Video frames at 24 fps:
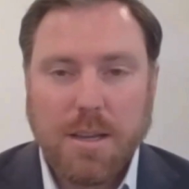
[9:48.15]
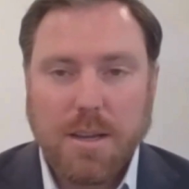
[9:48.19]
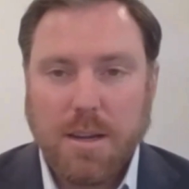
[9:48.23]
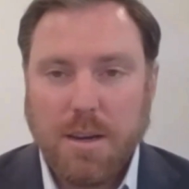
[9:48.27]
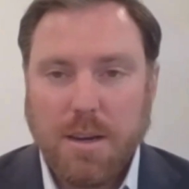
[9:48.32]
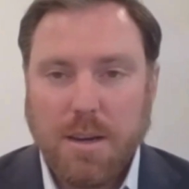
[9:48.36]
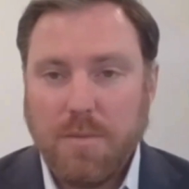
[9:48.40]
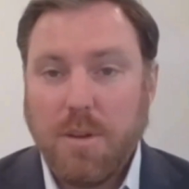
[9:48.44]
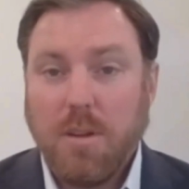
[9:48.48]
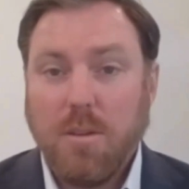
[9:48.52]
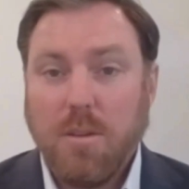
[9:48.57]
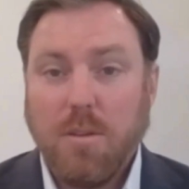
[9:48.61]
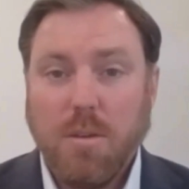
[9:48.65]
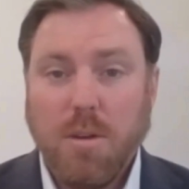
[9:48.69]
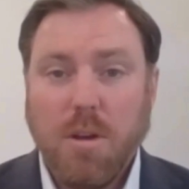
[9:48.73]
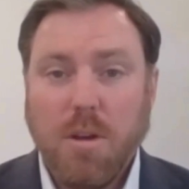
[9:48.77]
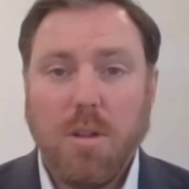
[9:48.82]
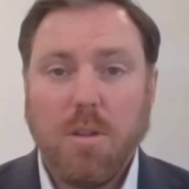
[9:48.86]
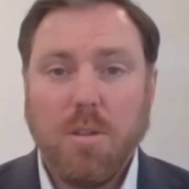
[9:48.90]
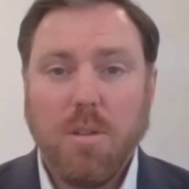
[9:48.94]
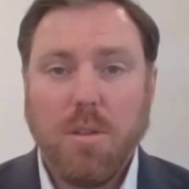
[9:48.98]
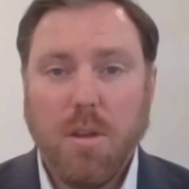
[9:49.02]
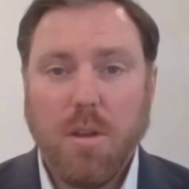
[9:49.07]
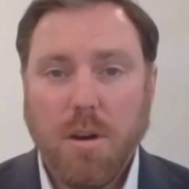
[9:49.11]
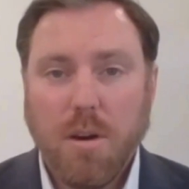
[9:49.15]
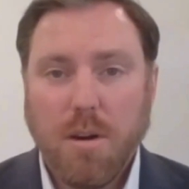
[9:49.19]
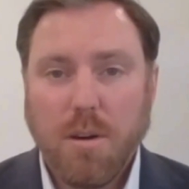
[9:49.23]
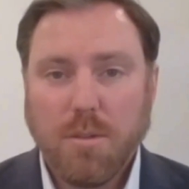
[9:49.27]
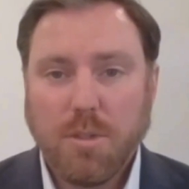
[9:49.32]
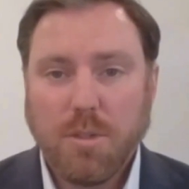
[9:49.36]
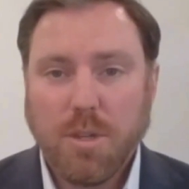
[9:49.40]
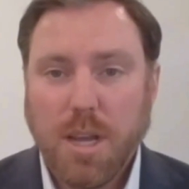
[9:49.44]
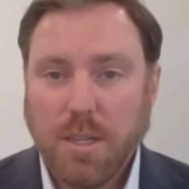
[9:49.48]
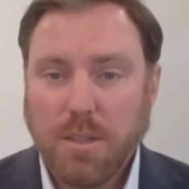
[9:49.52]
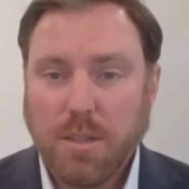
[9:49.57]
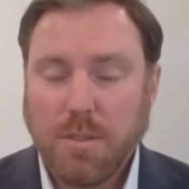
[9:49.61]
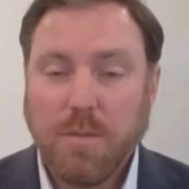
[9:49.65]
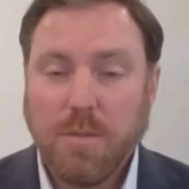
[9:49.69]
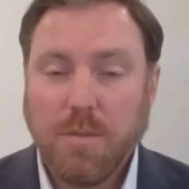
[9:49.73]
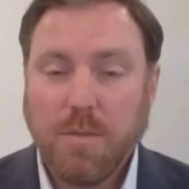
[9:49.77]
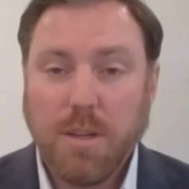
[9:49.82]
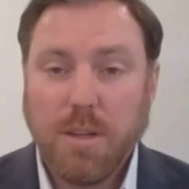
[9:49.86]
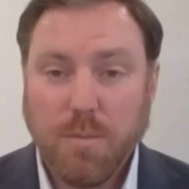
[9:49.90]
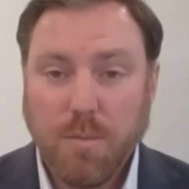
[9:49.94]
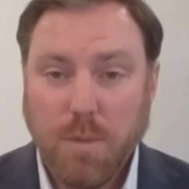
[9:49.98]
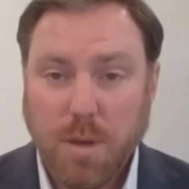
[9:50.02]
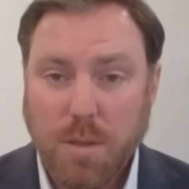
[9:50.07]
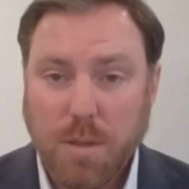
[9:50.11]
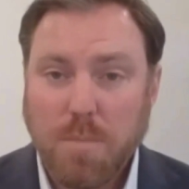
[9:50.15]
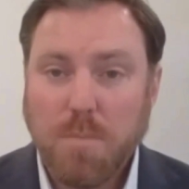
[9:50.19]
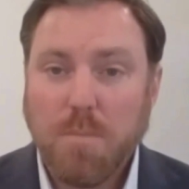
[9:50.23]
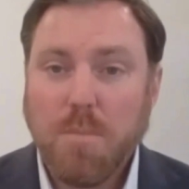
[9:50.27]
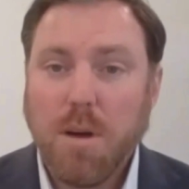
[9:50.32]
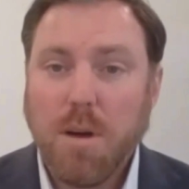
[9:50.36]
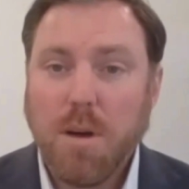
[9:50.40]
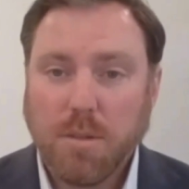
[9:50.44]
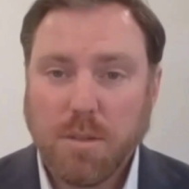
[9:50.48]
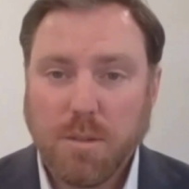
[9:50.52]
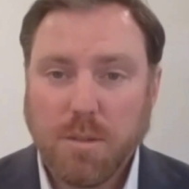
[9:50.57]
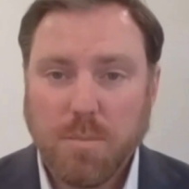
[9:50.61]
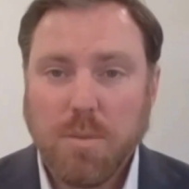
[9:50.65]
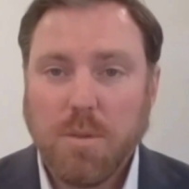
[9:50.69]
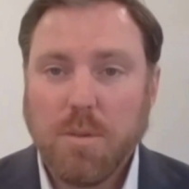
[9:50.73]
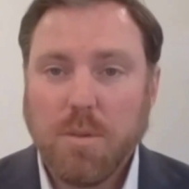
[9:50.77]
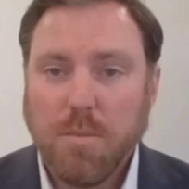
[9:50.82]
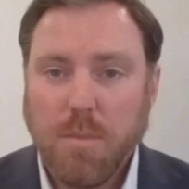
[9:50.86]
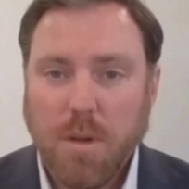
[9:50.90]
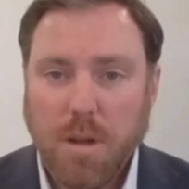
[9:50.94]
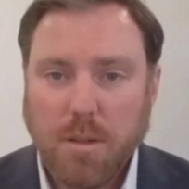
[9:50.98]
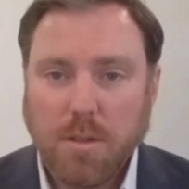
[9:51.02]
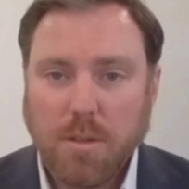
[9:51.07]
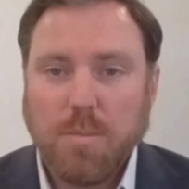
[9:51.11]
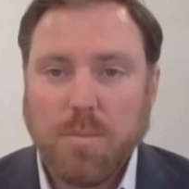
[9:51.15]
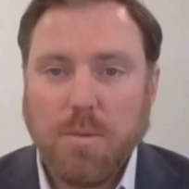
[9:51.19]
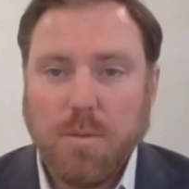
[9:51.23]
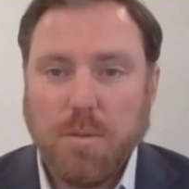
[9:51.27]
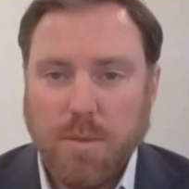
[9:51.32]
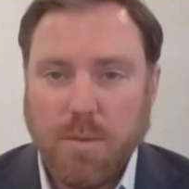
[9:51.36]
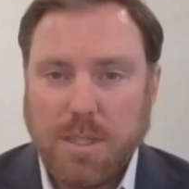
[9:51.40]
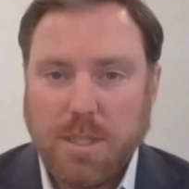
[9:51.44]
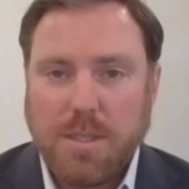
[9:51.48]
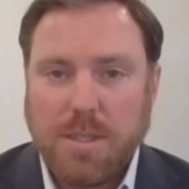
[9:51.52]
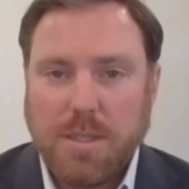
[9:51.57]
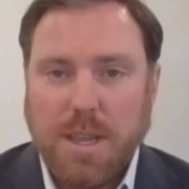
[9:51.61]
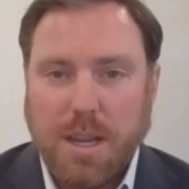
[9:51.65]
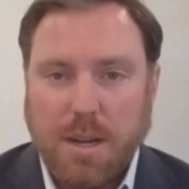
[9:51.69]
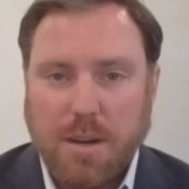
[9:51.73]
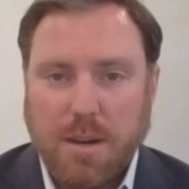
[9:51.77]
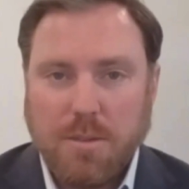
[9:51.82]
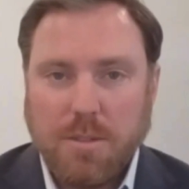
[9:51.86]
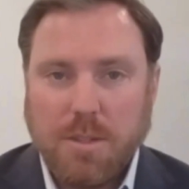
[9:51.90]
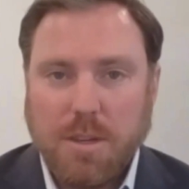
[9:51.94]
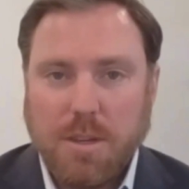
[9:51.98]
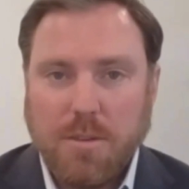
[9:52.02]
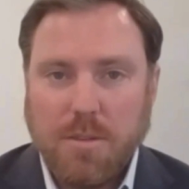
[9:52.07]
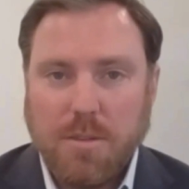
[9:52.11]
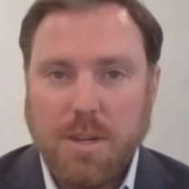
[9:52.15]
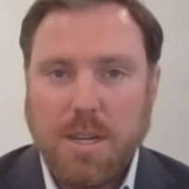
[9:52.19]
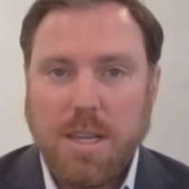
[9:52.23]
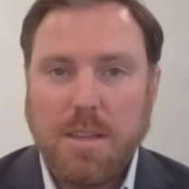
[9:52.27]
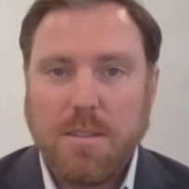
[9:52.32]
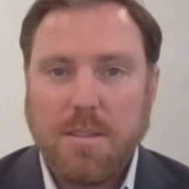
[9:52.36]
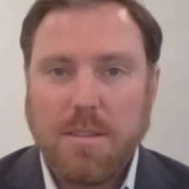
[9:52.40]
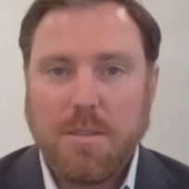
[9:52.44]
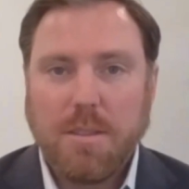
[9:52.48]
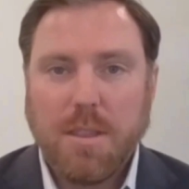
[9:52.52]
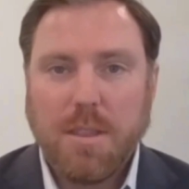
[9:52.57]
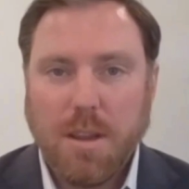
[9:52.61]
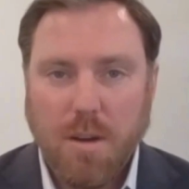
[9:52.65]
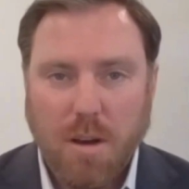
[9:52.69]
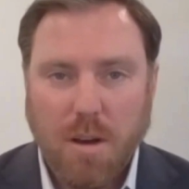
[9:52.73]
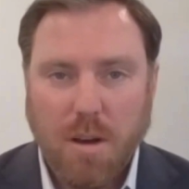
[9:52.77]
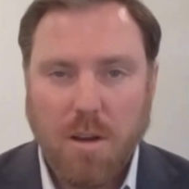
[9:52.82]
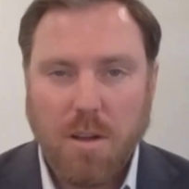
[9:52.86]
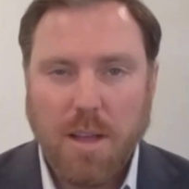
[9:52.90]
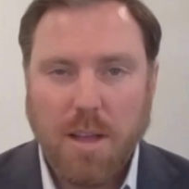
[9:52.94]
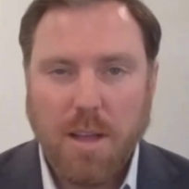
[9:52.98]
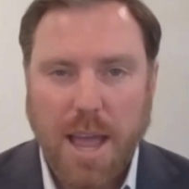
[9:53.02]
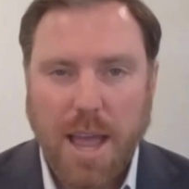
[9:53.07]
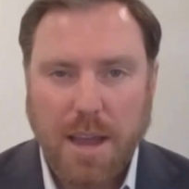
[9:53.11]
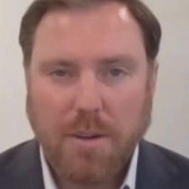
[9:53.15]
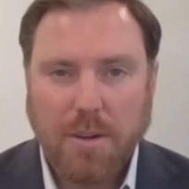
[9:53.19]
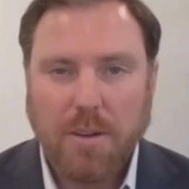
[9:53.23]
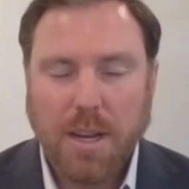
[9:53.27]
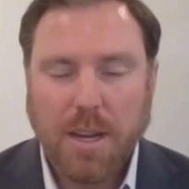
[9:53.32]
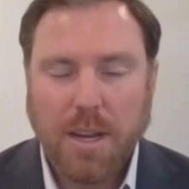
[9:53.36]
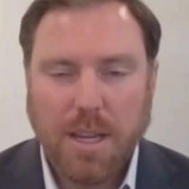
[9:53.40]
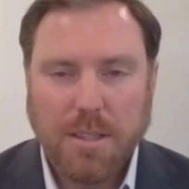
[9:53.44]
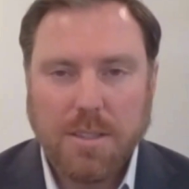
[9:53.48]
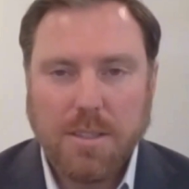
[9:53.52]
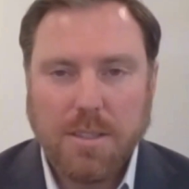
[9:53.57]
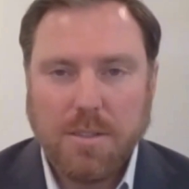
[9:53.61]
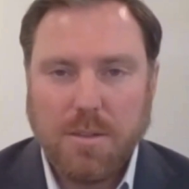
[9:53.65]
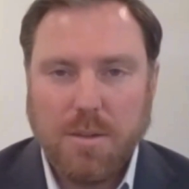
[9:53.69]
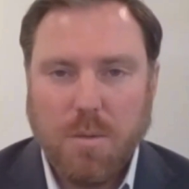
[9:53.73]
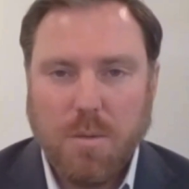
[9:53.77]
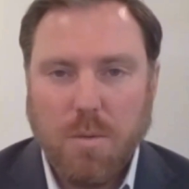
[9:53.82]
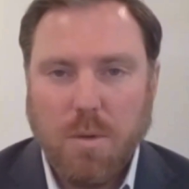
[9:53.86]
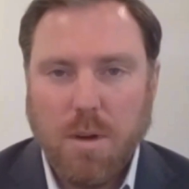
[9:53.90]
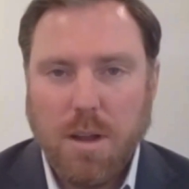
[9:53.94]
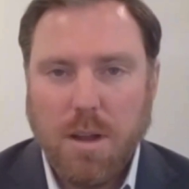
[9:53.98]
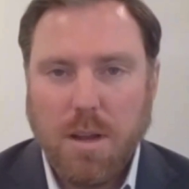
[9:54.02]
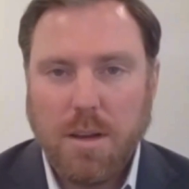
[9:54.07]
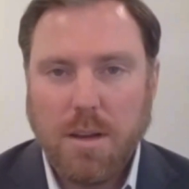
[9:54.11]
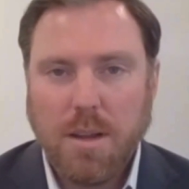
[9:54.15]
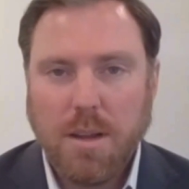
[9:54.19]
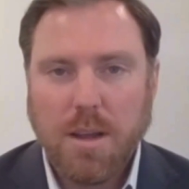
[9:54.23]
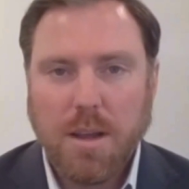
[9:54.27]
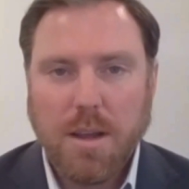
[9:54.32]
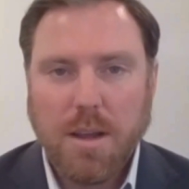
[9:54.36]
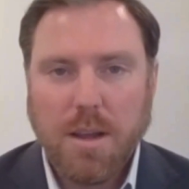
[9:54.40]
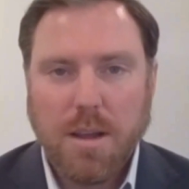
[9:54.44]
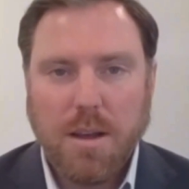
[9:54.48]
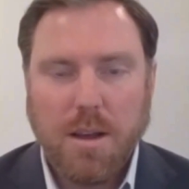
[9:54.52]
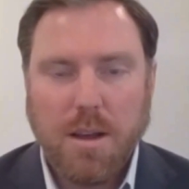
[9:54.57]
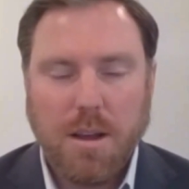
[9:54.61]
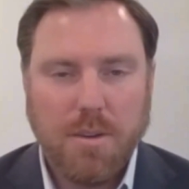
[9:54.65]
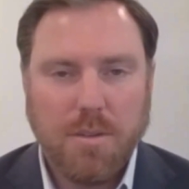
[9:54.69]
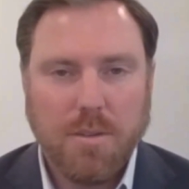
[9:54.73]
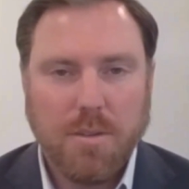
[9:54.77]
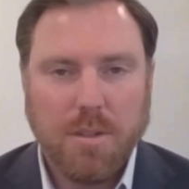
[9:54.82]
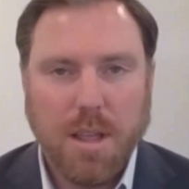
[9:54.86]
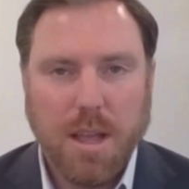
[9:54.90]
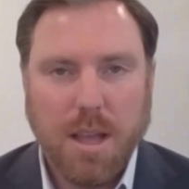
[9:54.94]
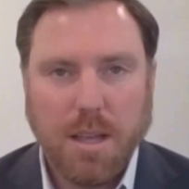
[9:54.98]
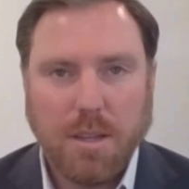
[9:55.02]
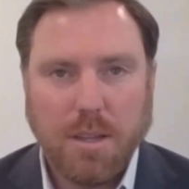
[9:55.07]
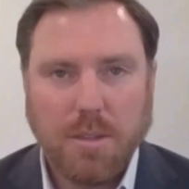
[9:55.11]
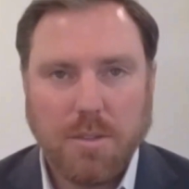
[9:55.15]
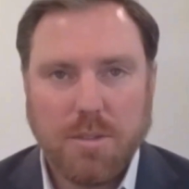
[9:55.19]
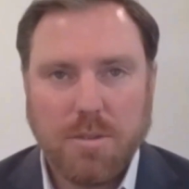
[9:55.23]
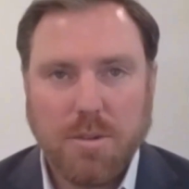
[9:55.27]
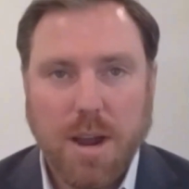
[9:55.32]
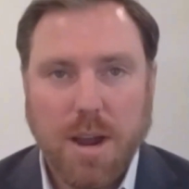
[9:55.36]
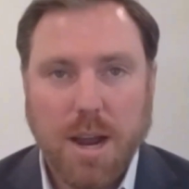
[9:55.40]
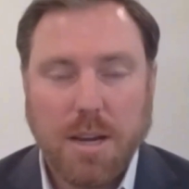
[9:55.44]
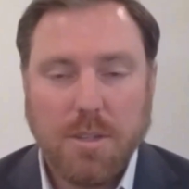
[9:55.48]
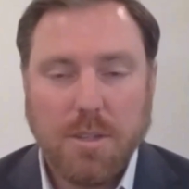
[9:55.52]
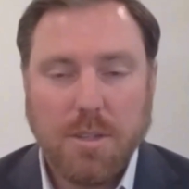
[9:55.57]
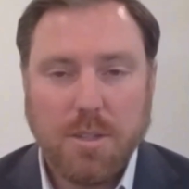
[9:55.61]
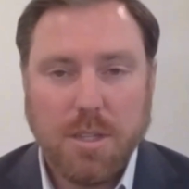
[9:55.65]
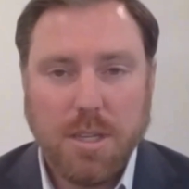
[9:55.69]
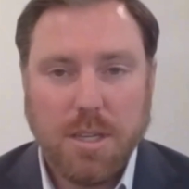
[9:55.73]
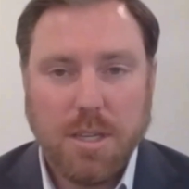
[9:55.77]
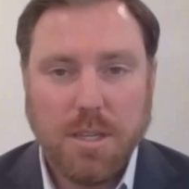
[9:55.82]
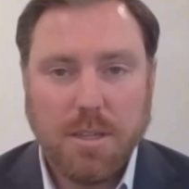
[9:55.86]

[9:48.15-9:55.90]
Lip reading: kind of a large hedge fund with multiple risk takers underneath that all aggregates into one underlying strategy.